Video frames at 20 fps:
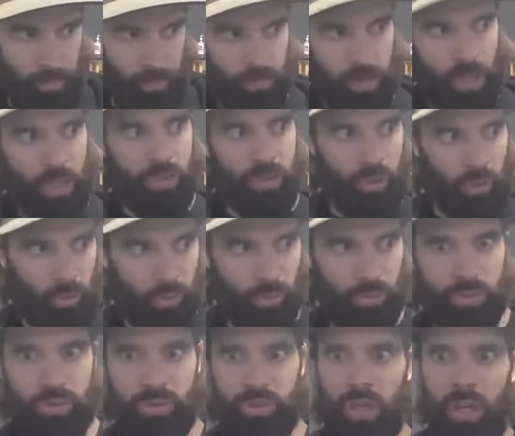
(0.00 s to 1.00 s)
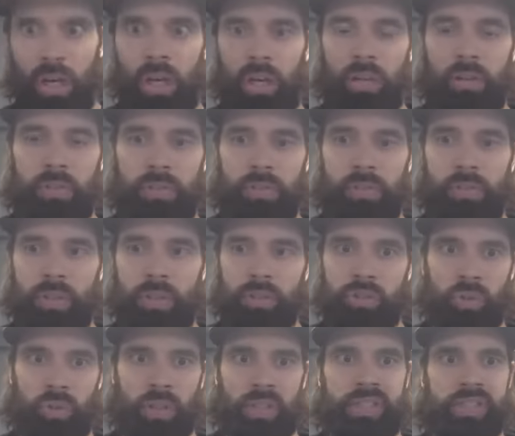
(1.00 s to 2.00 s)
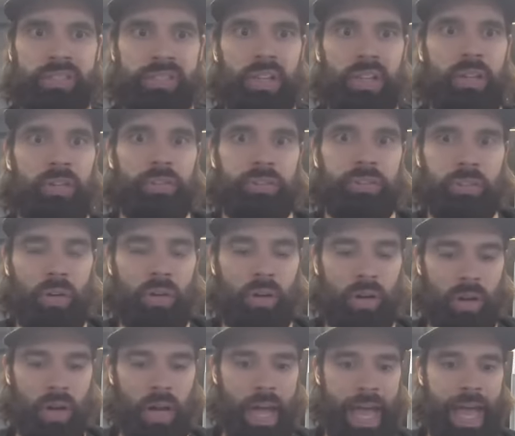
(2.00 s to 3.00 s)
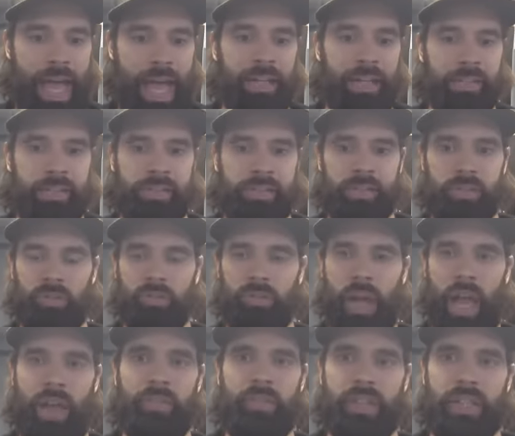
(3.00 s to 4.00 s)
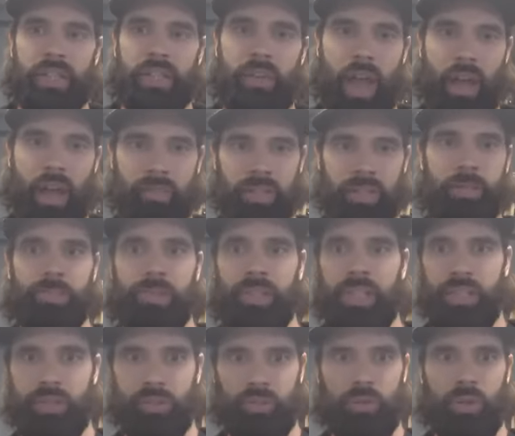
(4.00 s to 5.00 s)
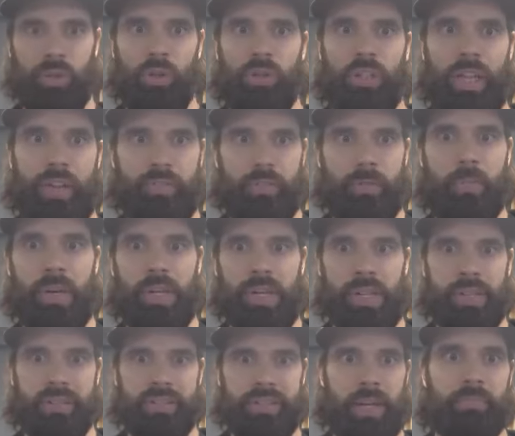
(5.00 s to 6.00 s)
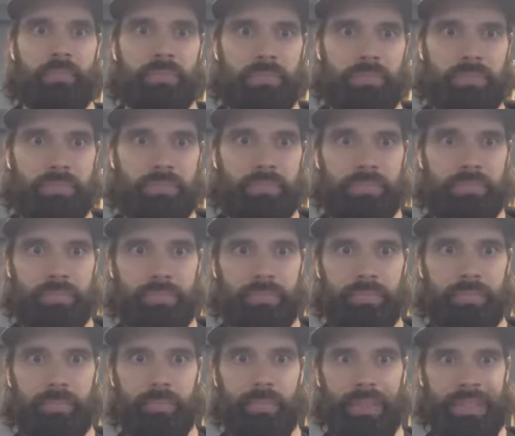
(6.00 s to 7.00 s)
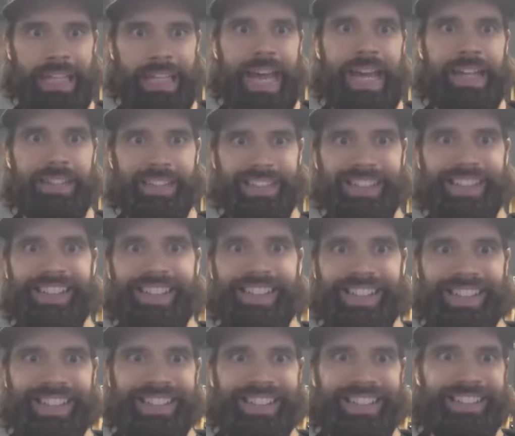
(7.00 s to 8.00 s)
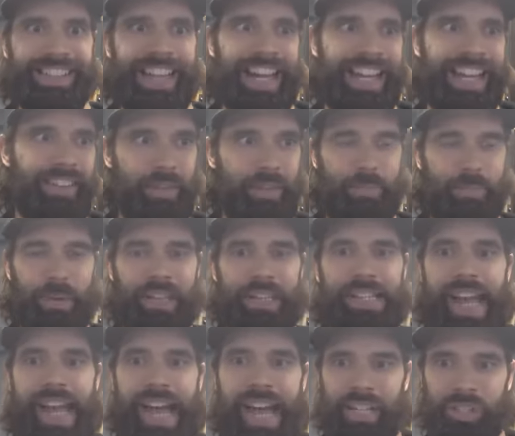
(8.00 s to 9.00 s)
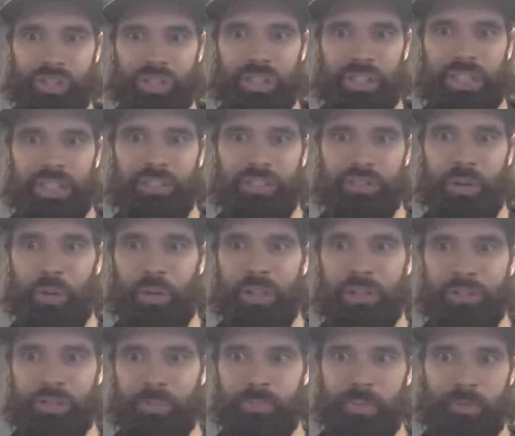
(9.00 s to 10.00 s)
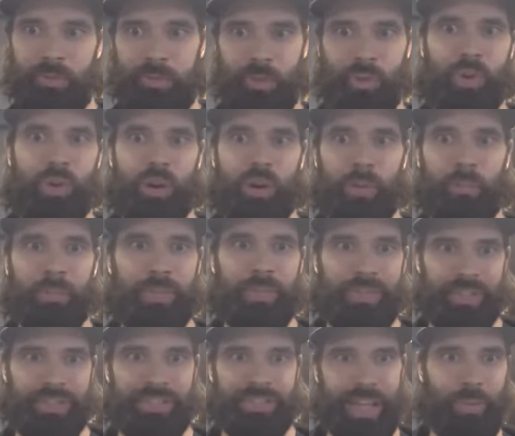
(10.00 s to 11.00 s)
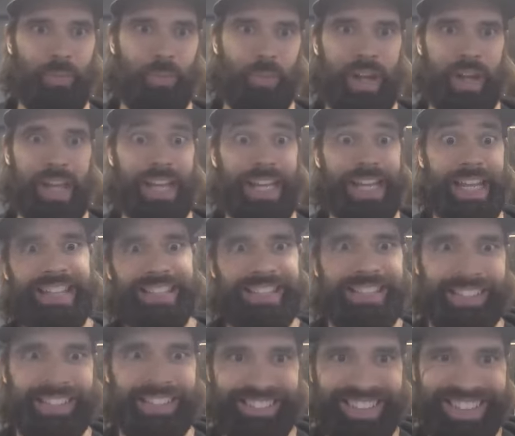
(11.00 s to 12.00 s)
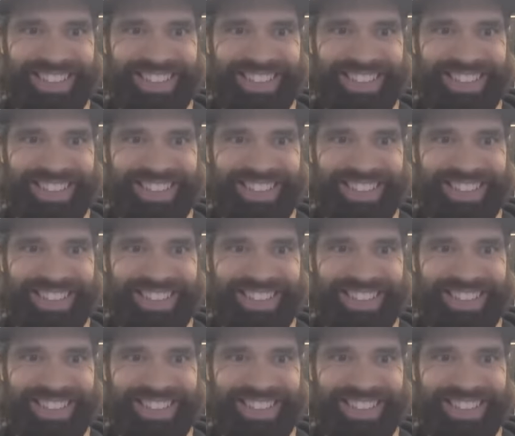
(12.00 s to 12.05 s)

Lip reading: thresholds of the joint itself. So as gravity plays a role in everybody the same, but not everybody actually is going to perform the same way against it.